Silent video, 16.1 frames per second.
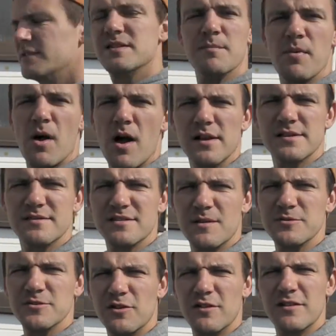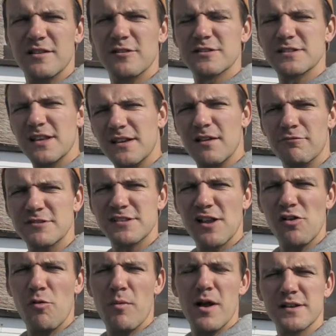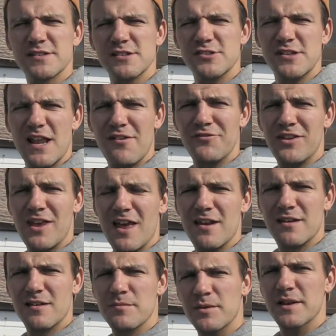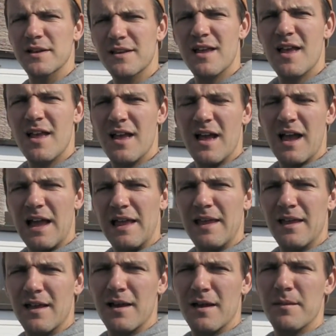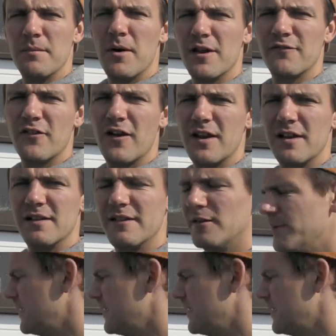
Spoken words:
it's a box of some sort. It looks like a recycle box that you'd have in Canada, but I modified it a little